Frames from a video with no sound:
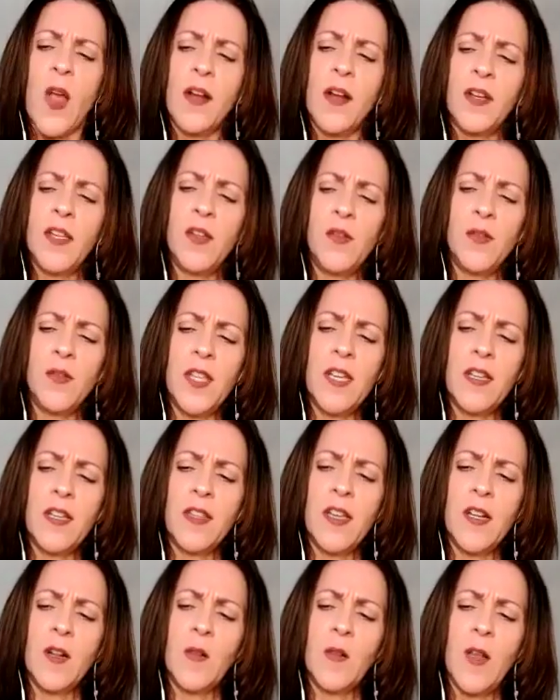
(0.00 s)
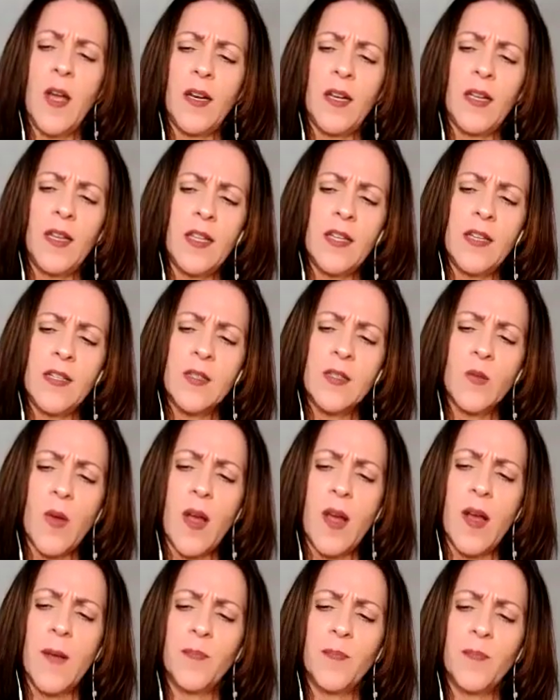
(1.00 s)
how do you think that a lot of these
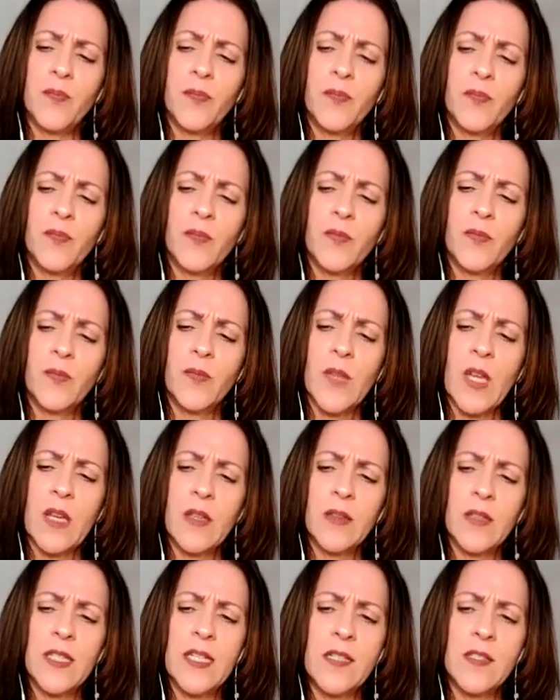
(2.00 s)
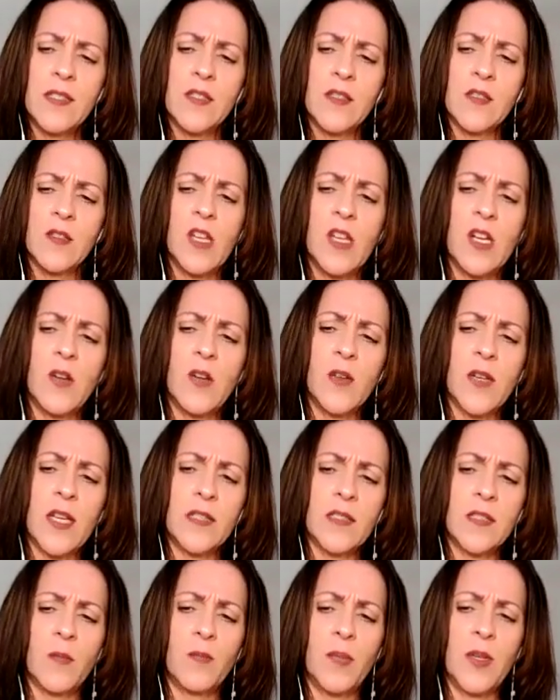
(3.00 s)
elites,
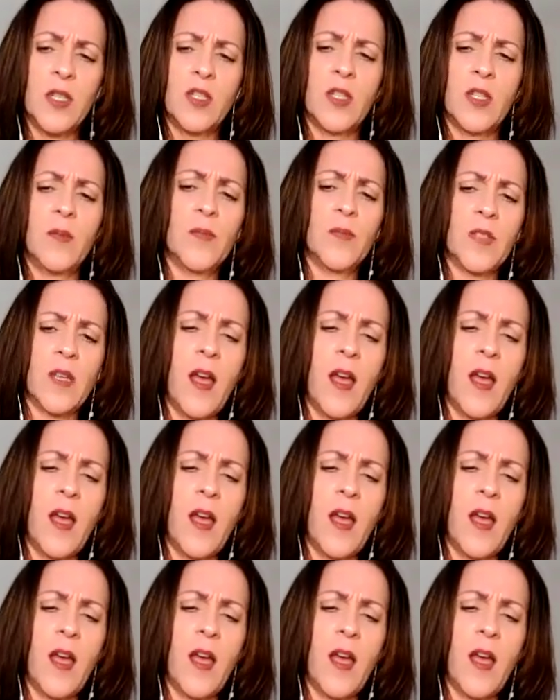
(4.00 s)
get to bishops?